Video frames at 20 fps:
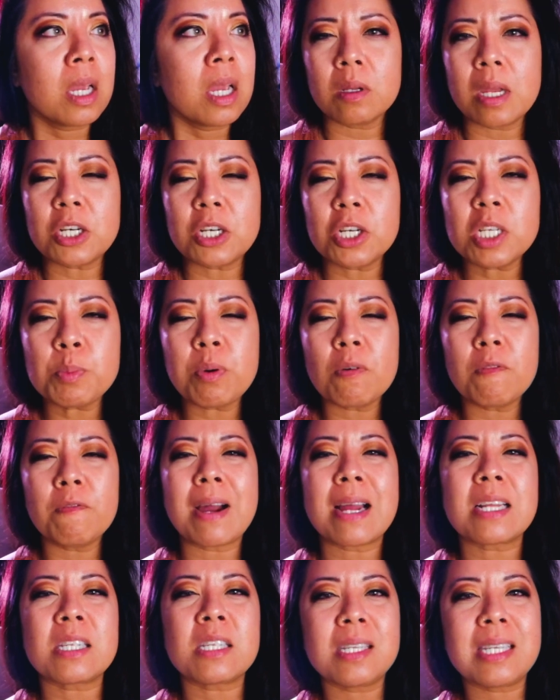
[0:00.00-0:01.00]
It just
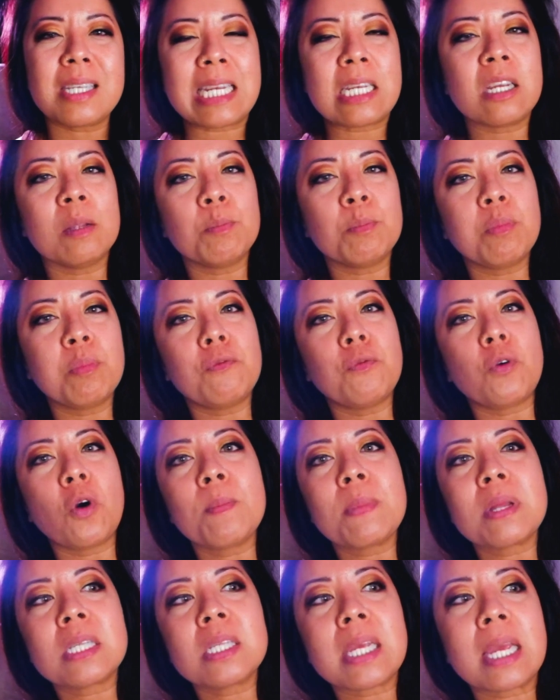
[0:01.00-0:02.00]
provides detailed
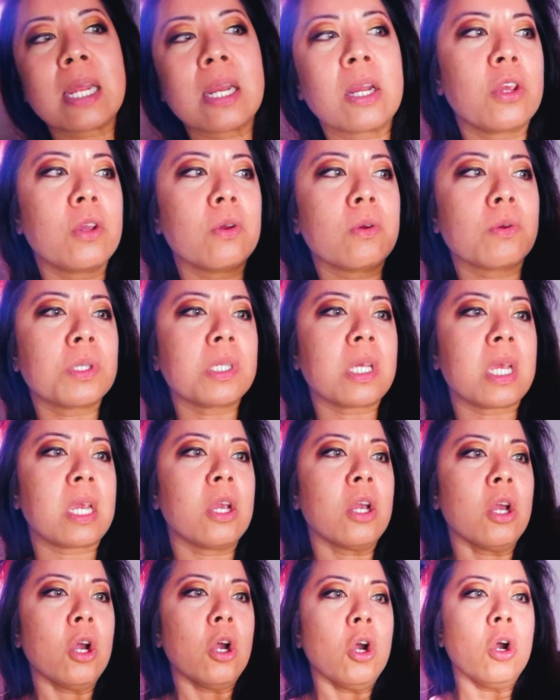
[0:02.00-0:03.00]
performance data. You'll see
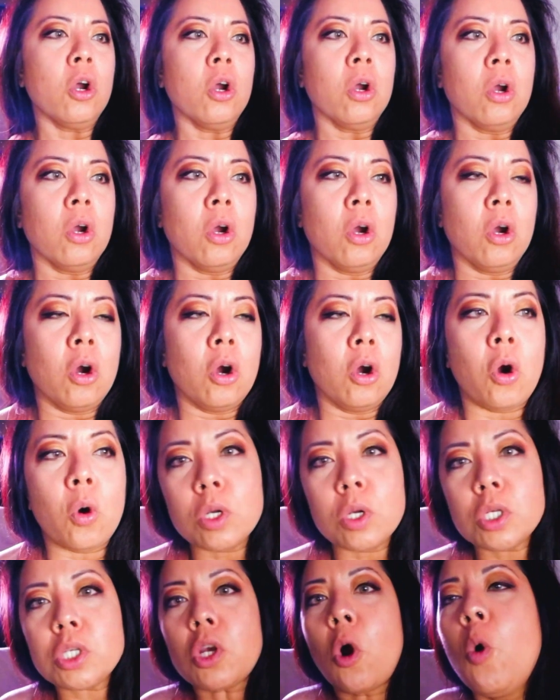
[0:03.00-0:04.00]

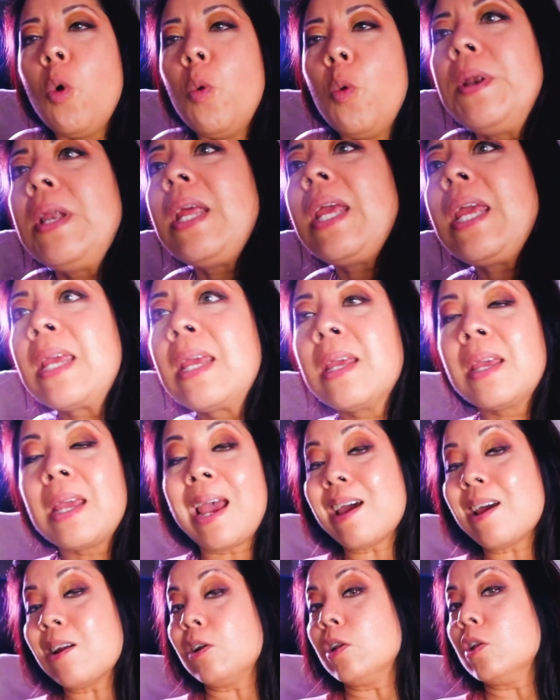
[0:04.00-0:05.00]
who's opening
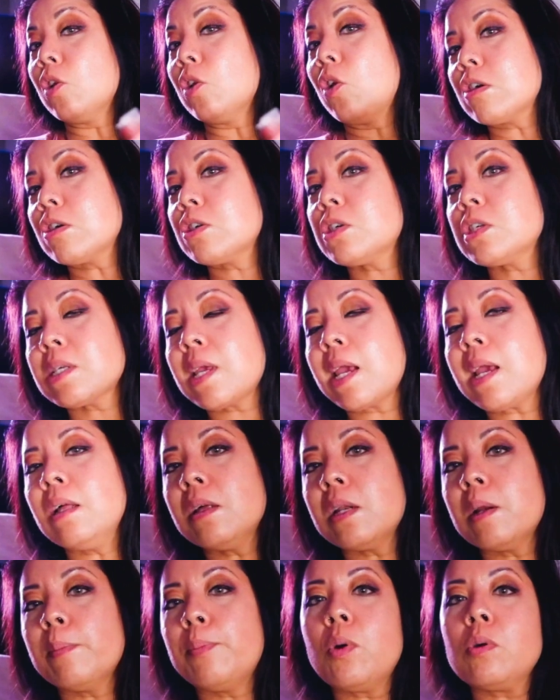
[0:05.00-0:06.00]
at a larger scale
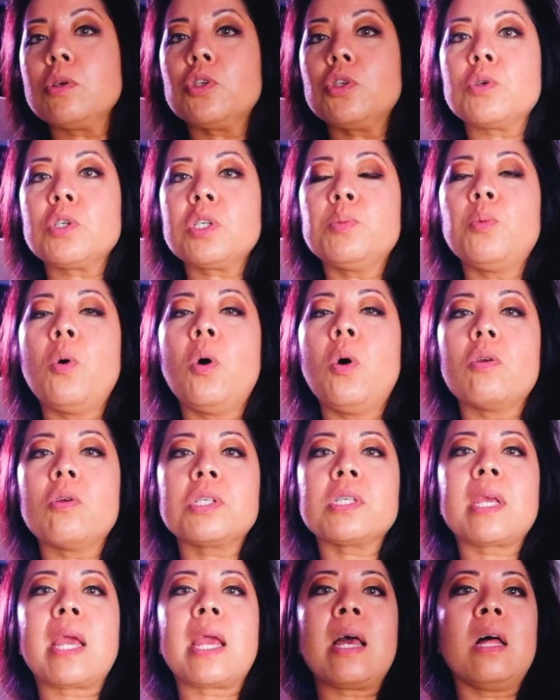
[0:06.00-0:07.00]
and opposed to a smaller
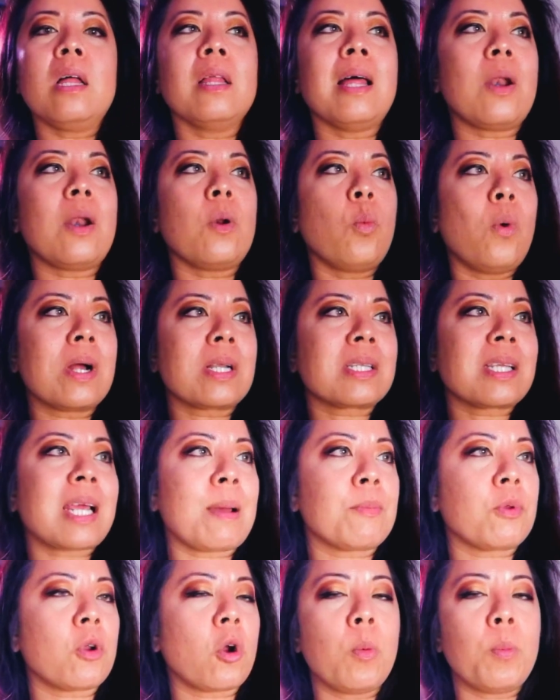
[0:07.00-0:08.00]
scale, at what time
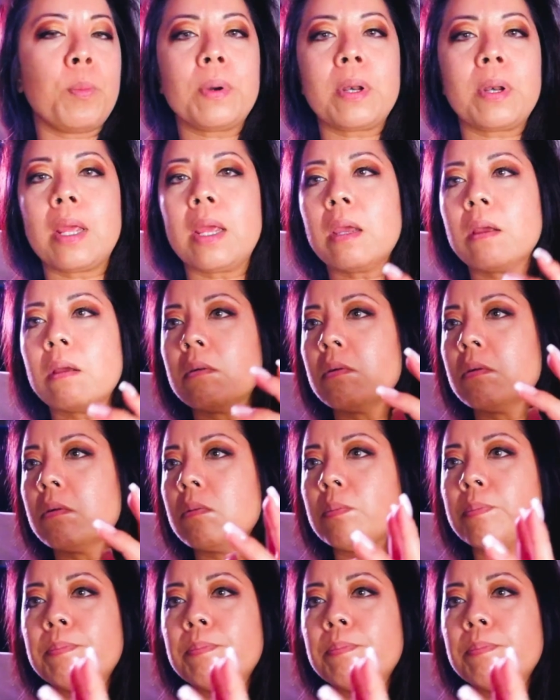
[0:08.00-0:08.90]
they're opening,